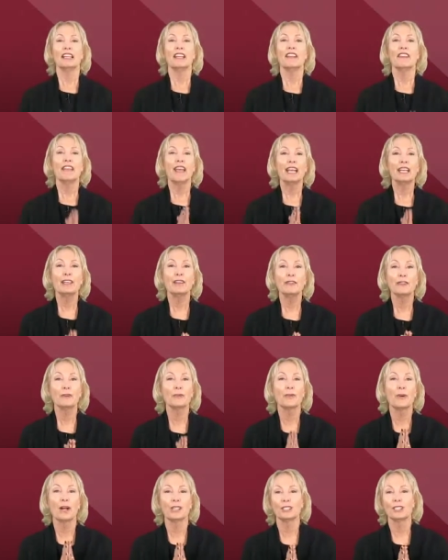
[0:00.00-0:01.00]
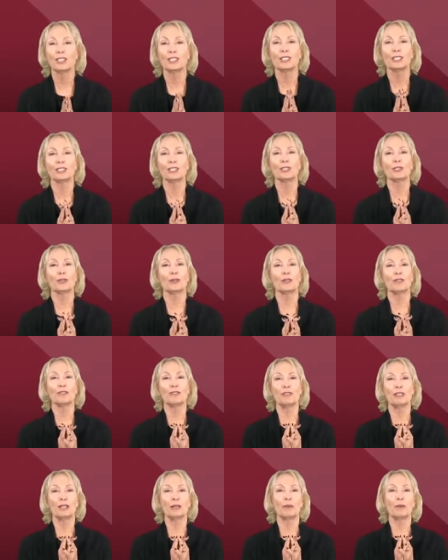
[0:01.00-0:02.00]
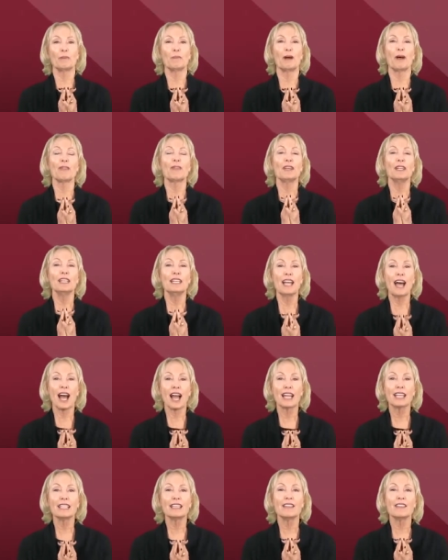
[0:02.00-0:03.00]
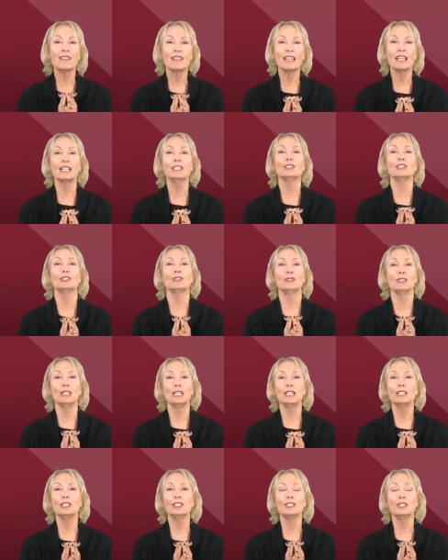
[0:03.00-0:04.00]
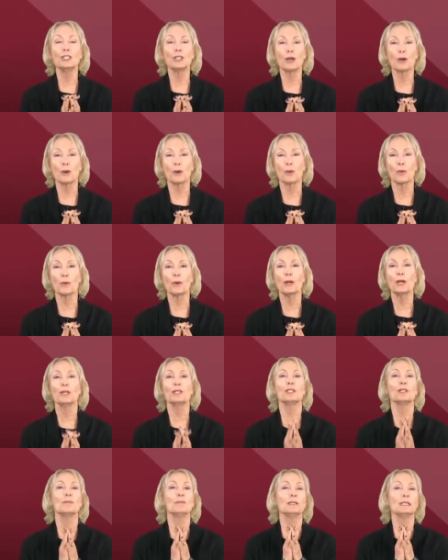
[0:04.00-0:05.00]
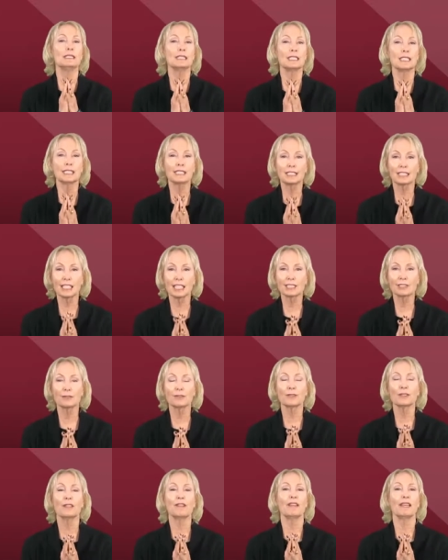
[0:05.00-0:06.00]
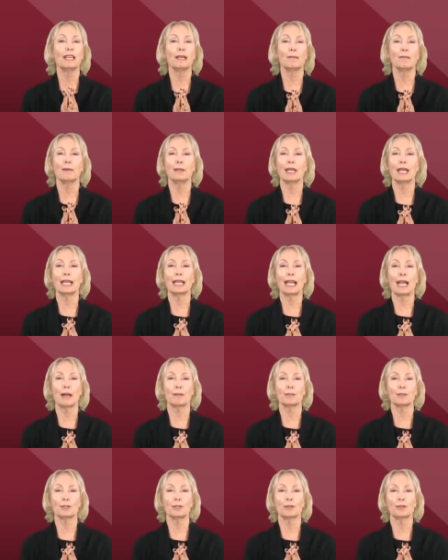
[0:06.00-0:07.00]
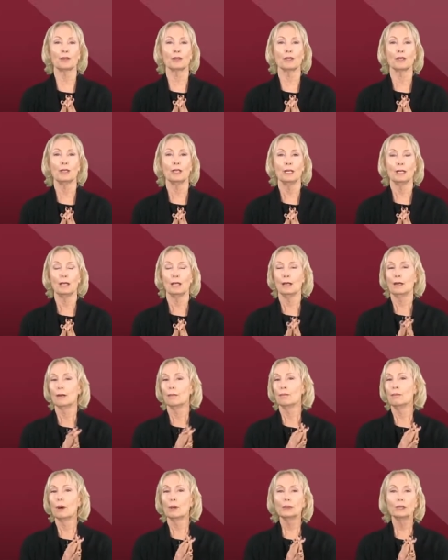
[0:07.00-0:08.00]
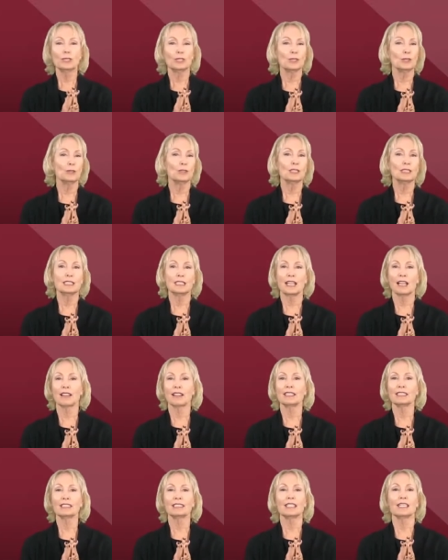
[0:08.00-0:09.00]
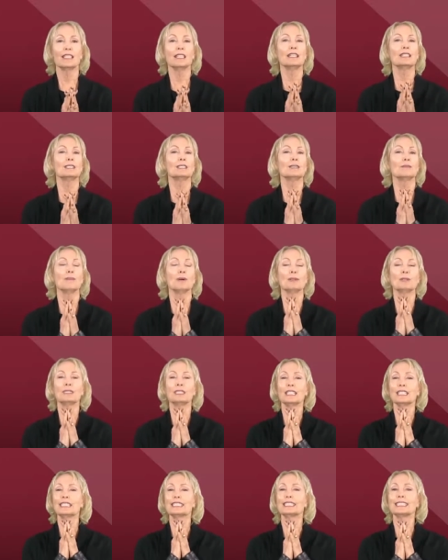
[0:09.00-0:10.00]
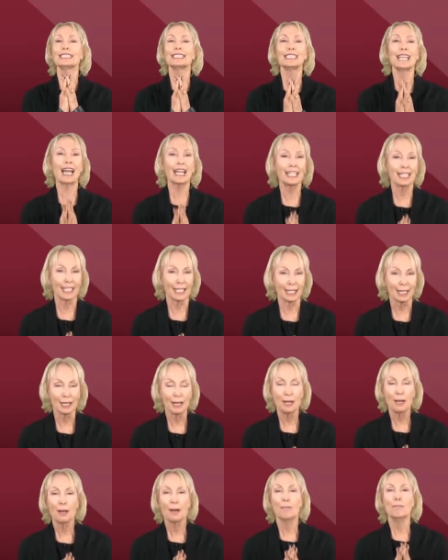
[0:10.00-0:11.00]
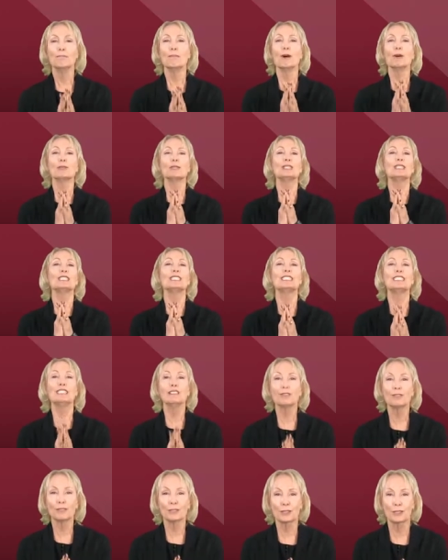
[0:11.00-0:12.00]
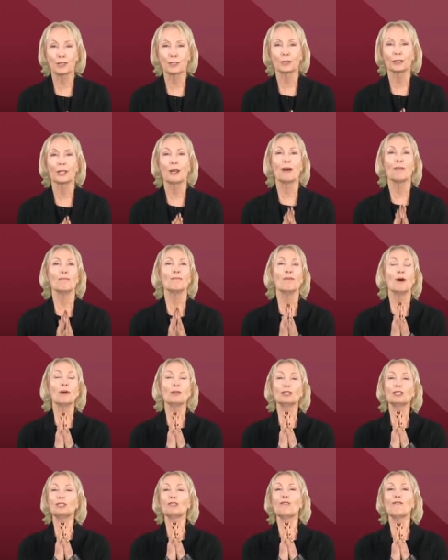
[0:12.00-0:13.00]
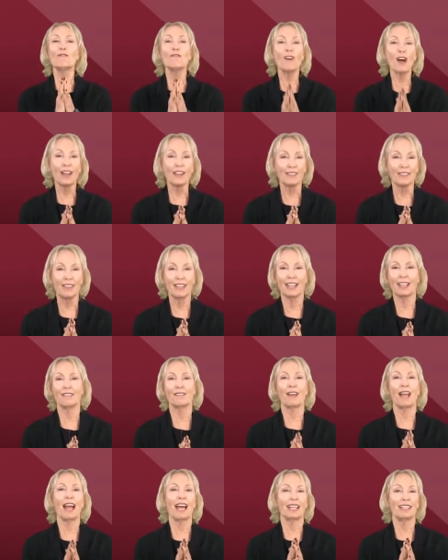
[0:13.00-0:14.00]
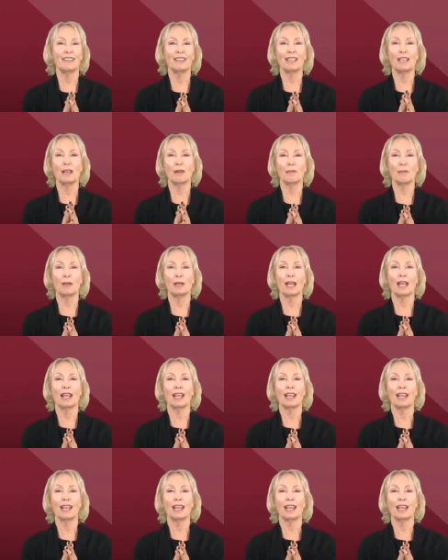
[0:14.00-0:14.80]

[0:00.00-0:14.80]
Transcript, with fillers: Thank you for watching this short video about the nine things you need to know to be successful in the MBA capstone. Most students tell us it is the most exciting, most difficult, most fun they have had in the MBA.